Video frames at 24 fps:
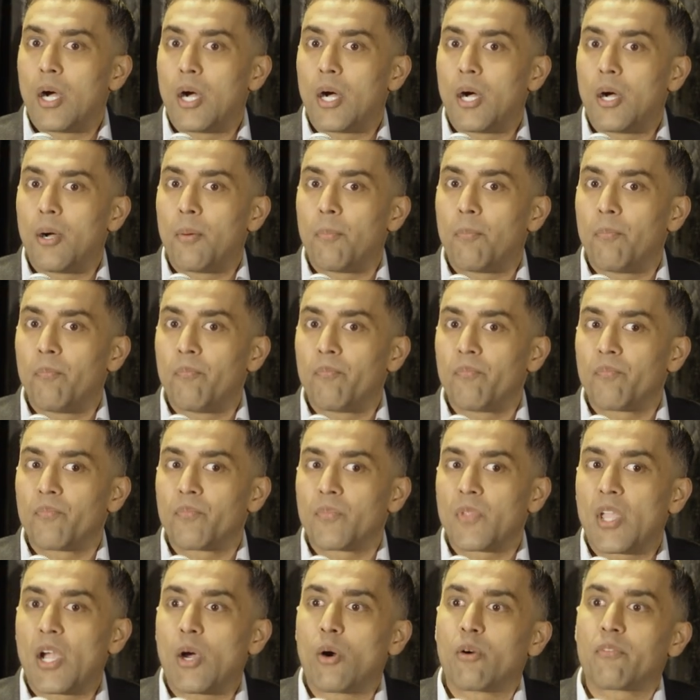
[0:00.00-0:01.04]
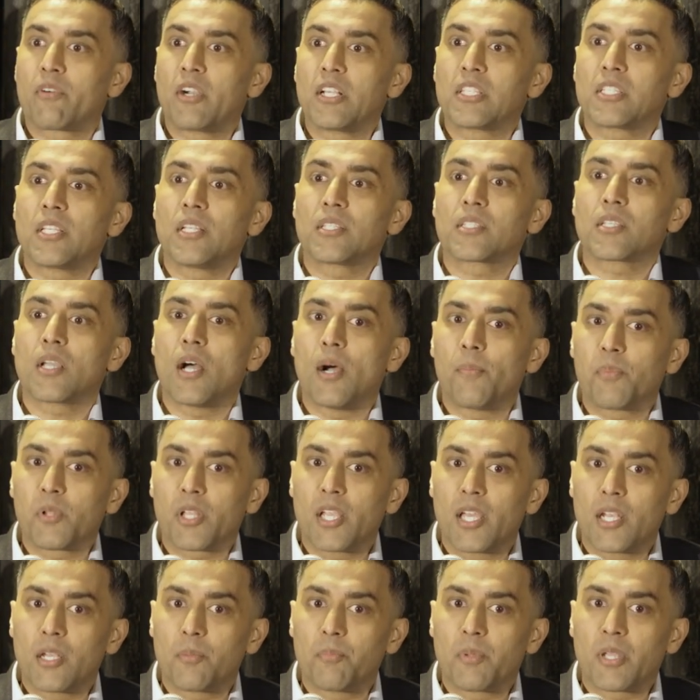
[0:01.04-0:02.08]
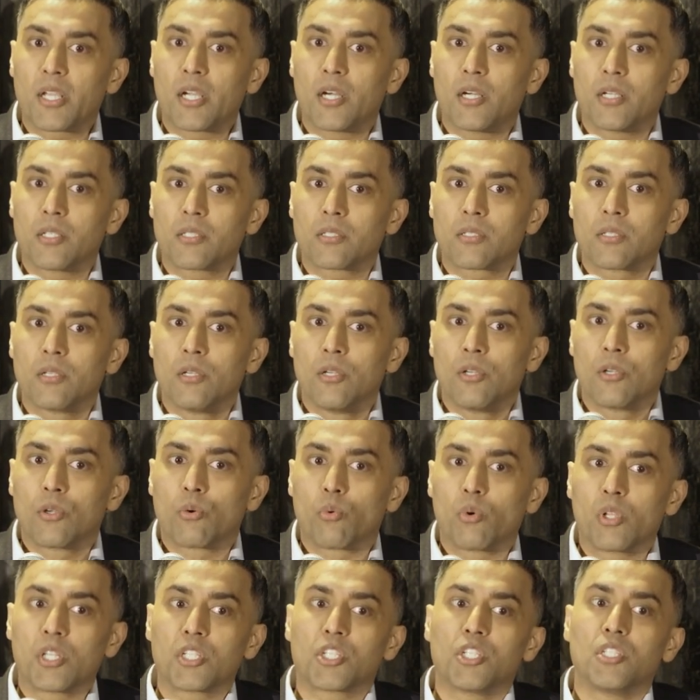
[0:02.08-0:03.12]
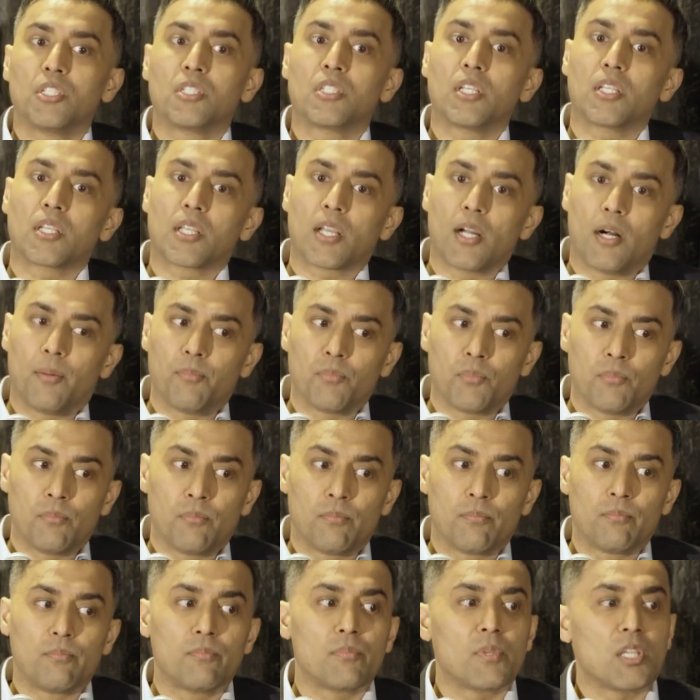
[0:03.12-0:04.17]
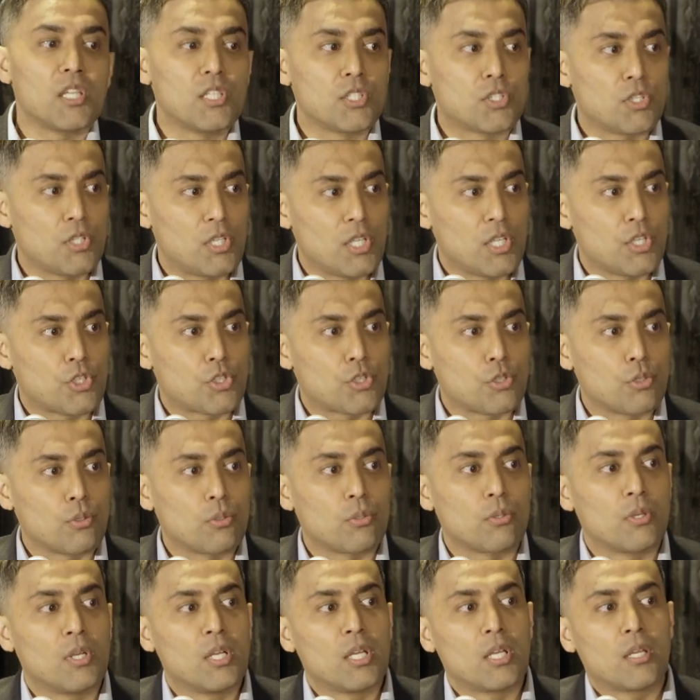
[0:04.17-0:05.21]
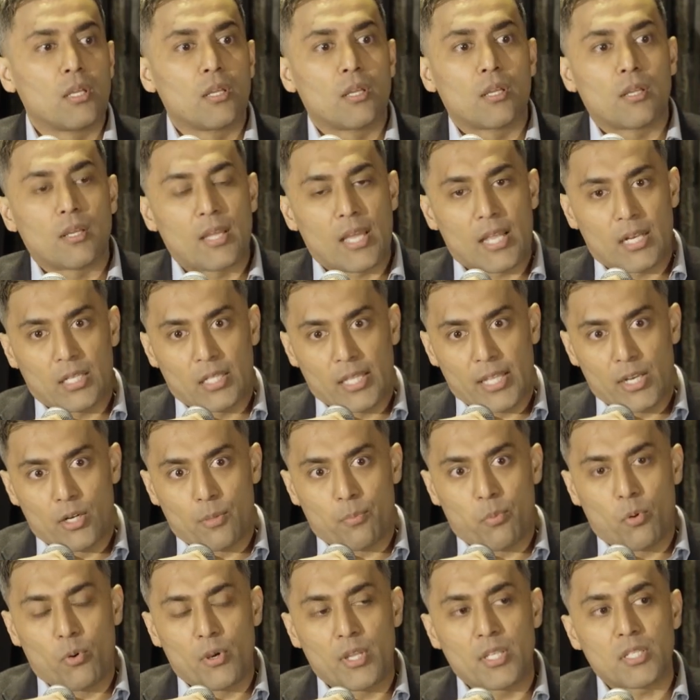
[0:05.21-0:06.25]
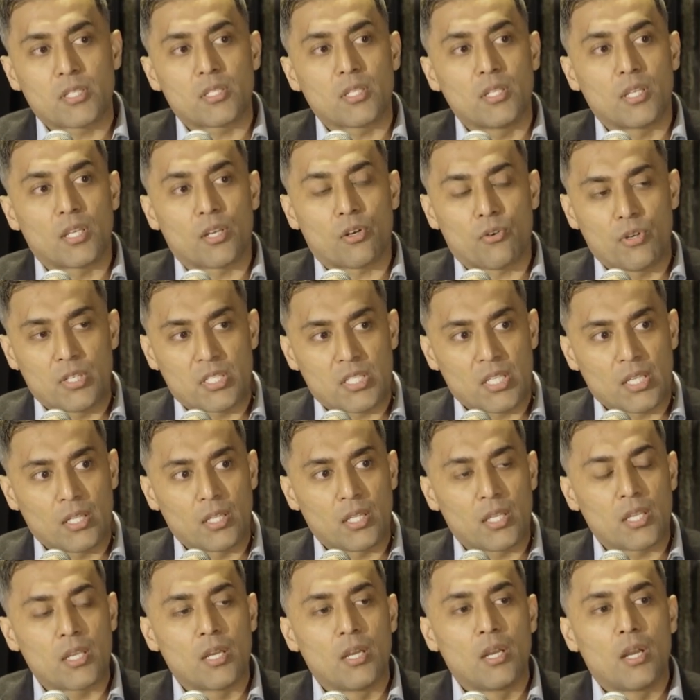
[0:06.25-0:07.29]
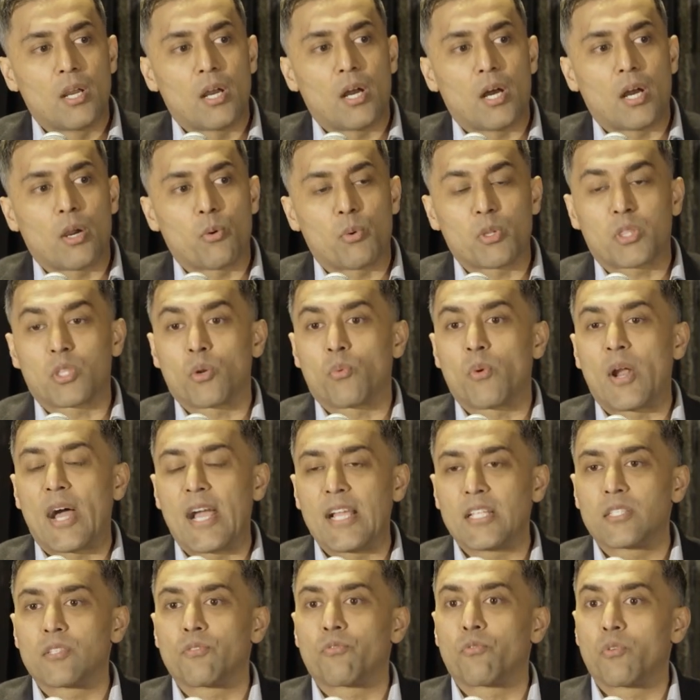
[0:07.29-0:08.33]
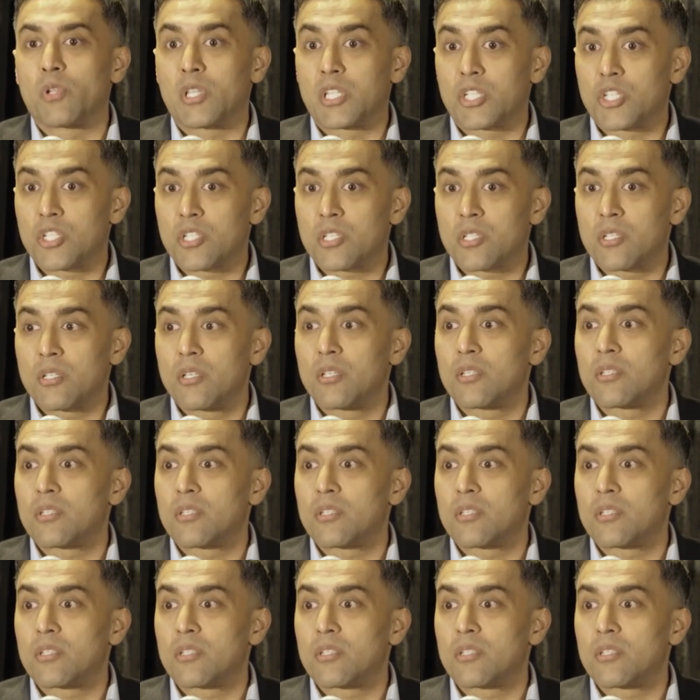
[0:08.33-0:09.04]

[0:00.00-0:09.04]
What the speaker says: However, I say it's complicated because religion did come into the issue at a later point, increasingly, with the rise of religious